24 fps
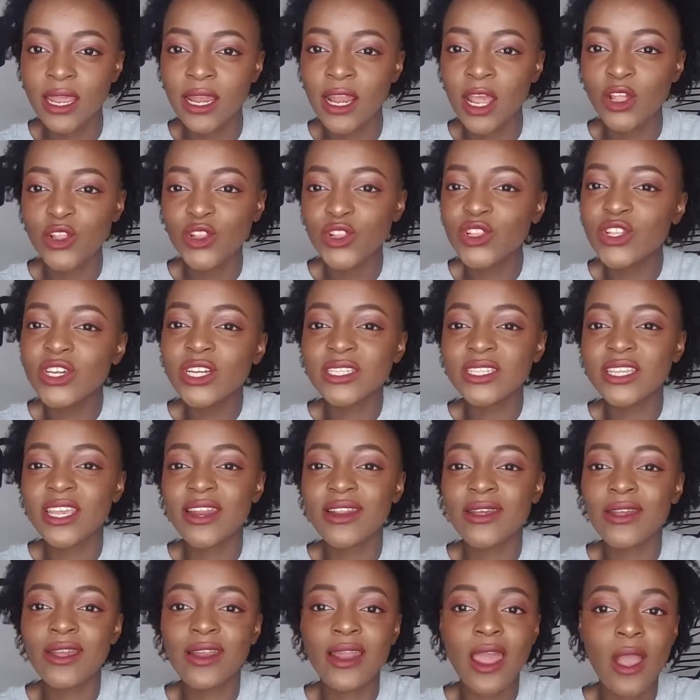And I looked
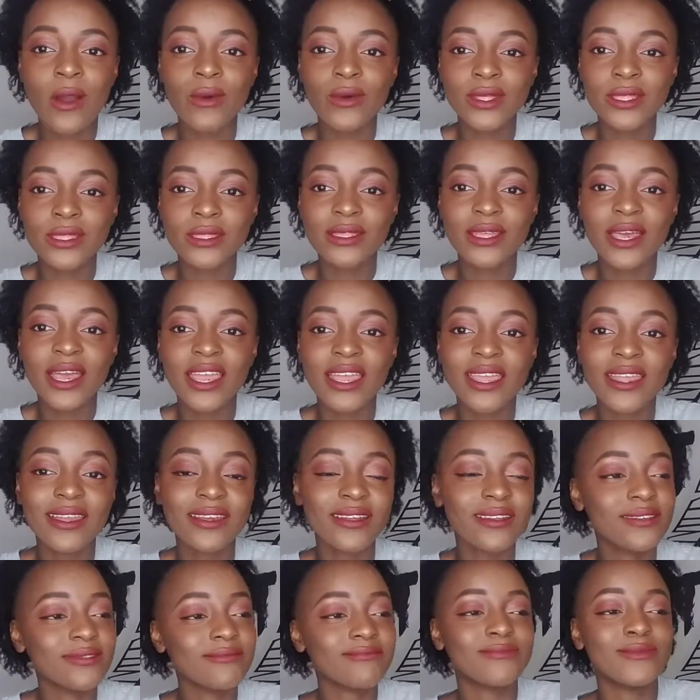at her and I was like,
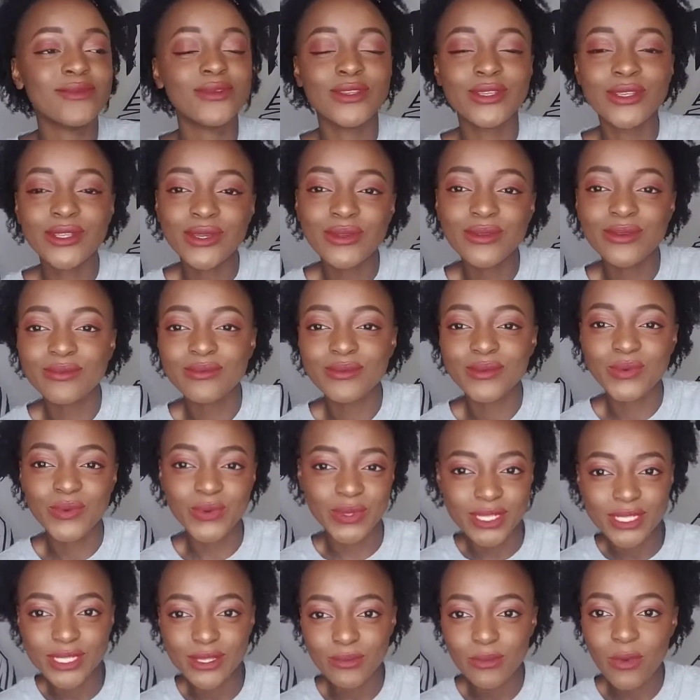dude,
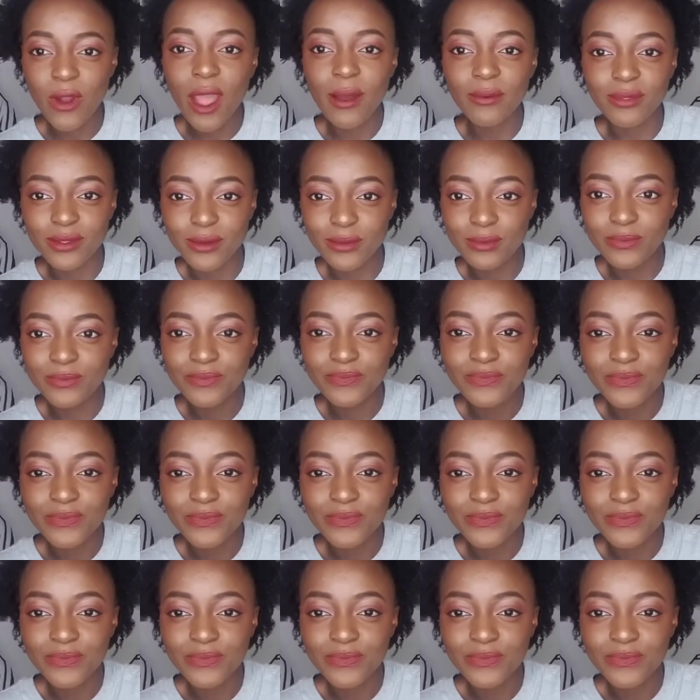what's the problem?